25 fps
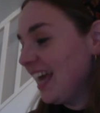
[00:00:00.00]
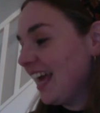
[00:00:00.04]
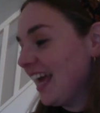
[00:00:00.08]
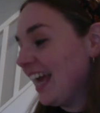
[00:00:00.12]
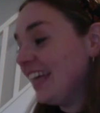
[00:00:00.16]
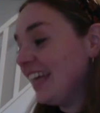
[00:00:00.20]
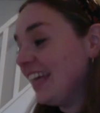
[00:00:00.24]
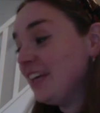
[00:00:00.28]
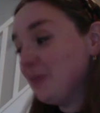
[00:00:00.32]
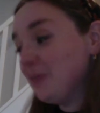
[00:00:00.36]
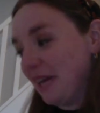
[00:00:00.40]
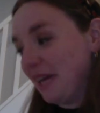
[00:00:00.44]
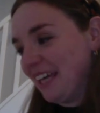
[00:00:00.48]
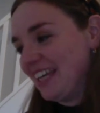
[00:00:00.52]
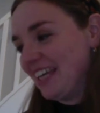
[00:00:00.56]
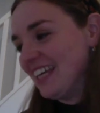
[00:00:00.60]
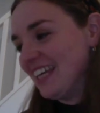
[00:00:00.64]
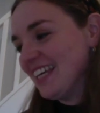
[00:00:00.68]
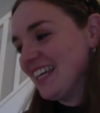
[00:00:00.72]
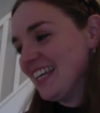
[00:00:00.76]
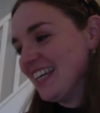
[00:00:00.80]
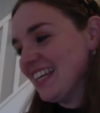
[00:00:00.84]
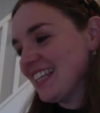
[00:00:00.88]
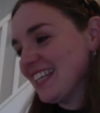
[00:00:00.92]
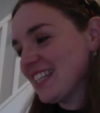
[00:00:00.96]
Anyway,
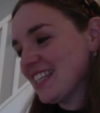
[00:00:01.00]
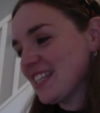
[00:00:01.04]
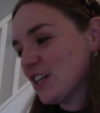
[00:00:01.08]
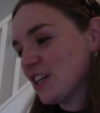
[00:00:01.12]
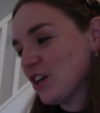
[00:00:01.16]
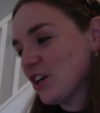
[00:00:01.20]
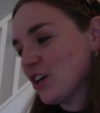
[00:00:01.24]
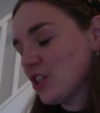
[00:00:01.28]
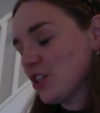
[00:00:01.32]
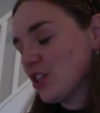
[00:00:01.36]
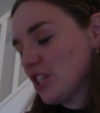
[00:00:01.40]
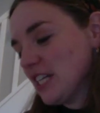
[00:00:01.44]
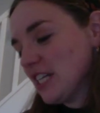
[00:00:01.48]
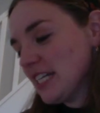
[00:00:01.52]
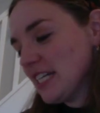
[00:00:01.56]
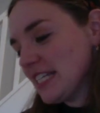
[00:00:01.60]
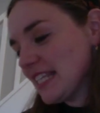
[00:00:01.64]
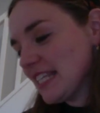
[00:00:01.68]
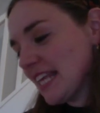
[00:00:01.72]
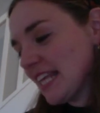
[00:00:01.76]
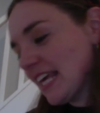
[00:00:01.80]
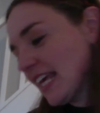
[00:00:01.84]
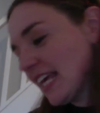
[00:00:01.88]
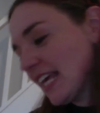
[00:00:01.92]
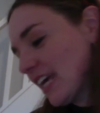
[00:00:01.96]
so she's
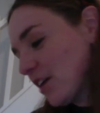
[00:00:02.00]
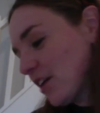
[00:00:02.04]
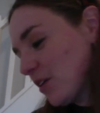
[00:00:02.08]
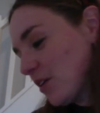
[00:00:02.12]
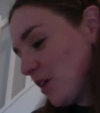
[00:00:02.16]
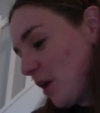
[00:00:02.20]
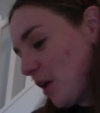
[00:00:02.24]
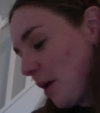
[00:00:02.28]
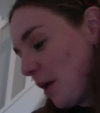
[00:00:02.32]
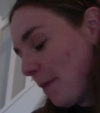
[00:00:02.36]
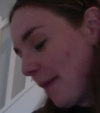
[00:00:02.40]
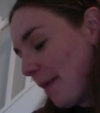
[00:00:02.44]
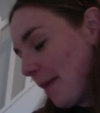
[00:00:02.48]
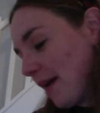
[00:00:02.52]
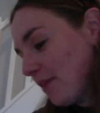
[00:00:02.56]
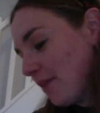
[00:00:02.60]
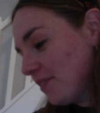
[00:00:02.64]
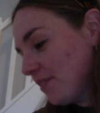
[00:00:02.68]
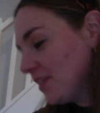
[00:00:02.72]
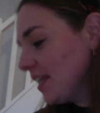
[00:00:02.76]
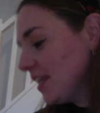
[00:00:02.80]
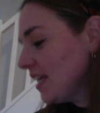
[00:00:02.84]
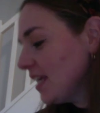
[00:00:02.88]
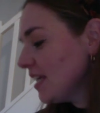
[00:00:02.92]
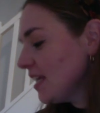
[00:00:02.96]
thinking about
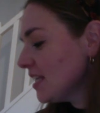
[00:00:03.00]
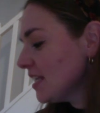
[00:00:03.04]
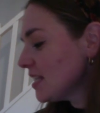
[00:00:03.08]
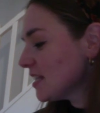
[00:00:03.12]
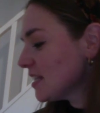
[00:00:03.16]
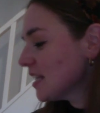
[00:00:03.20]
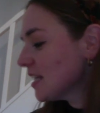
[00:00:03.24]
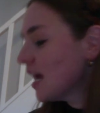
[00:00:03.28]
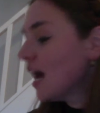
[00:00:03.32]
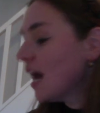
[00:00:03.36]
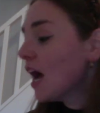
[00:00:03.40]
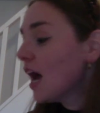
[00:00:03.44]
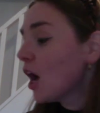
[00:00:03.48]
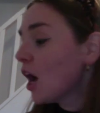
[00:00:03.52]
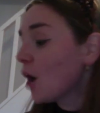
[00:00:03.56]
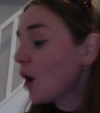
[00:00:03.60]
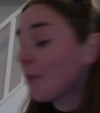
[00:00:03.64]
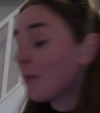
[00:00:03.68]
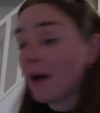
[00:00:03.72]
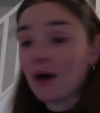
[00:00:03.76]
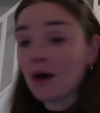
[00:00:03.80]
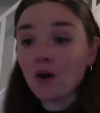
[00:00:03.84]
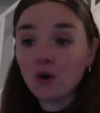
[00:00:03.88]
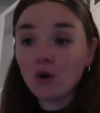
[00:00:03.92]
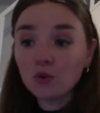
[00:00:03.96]
this,
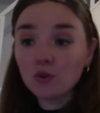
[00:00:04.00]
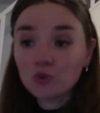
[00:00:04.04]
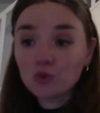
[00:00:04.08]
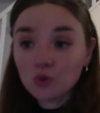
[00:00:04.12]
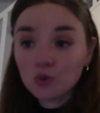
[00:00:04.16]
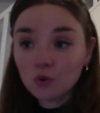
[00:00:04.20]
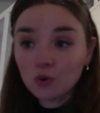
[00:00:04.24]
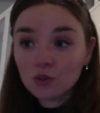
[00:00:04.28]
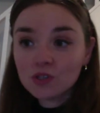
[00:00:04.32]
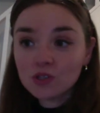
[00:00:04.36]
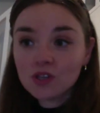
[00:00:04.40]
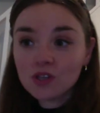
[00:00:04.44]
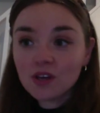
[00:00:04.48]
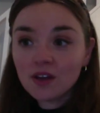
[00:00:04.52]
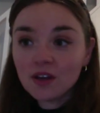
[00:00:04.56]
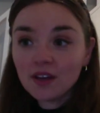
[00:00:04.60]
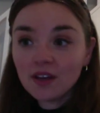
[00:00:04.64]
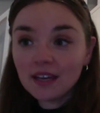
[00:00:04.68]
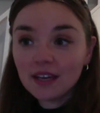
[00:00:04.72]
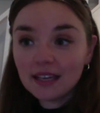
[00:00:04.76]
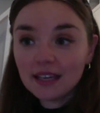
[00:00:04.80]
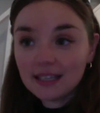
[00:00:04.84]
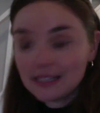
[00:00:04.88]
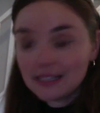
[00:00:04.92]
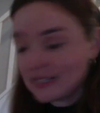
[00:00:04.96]
about her daughter,
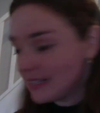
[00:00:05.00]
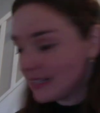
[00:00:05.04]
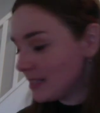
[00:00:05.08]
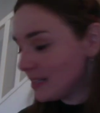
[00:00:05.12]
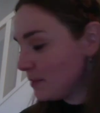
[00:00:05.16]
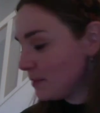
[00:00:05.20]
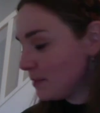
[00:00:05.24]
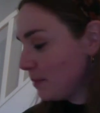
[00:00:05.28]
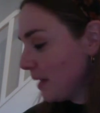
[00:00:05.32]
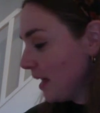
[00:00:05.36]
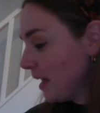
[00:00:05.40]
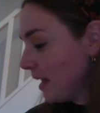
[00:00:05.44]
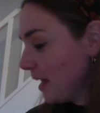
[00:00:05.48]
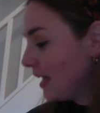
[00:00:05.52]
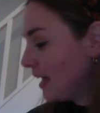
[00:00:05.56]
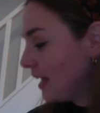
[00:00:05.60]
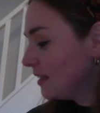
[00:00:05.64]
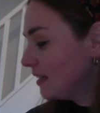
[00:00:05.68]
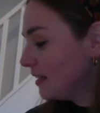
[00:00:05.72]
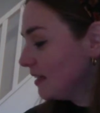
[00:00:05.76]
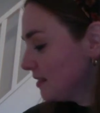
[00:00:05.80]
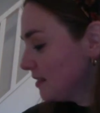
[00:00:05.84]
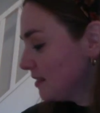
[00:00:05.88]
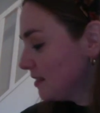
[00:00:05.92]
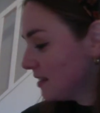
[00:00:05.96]
Elizabeth,
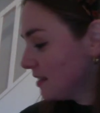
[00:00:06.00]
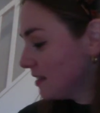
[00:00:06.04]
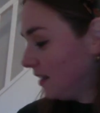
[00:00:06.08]
Elizabeth.